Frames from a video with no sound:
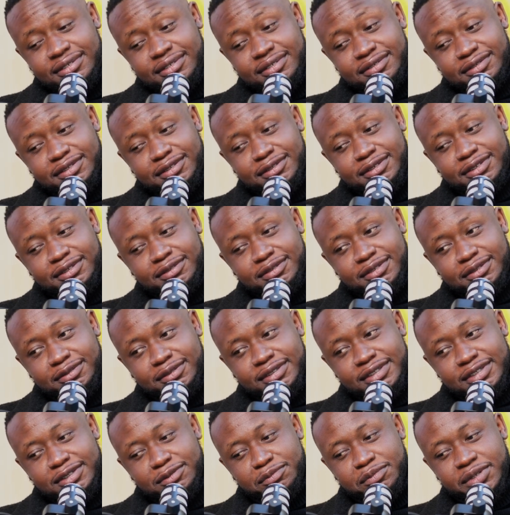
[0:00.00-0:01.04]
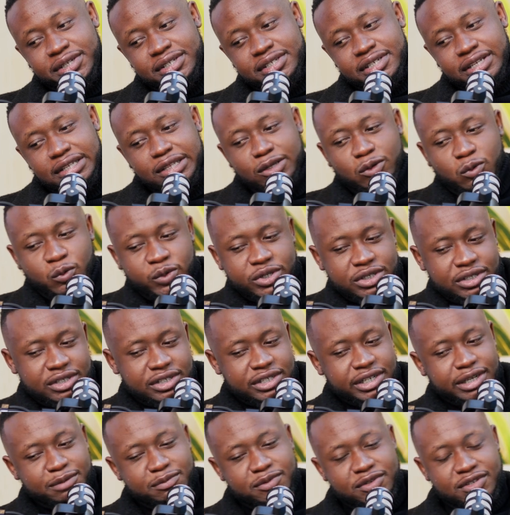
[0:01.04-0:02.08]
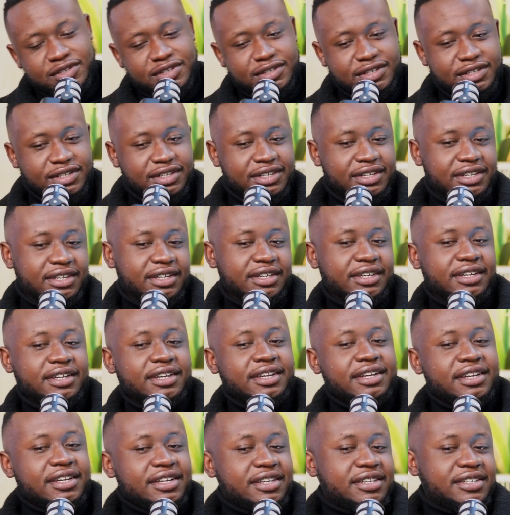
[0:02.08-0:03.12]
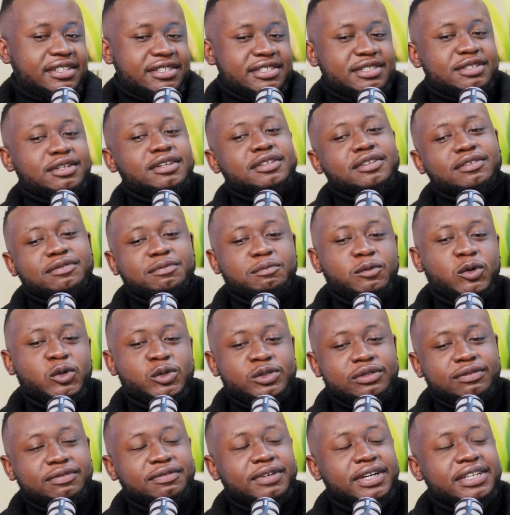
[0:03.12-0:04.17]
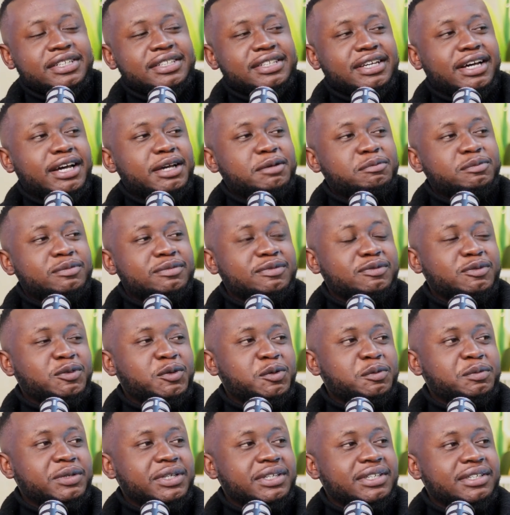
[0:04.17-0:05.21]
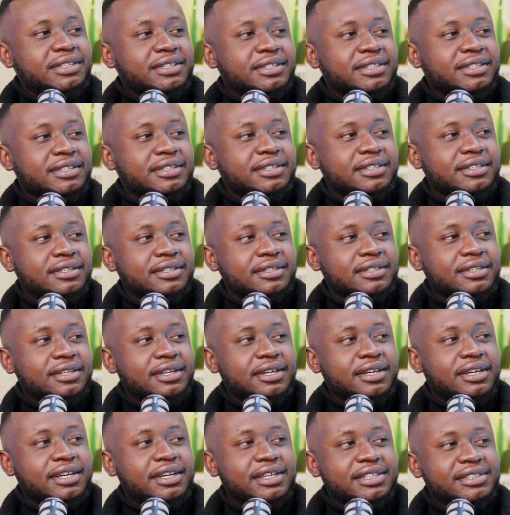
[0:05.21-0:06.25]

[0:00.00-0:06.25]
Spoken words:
50-50. Depends. I think wintertime is just, it's not the most fun time for me. Yeah,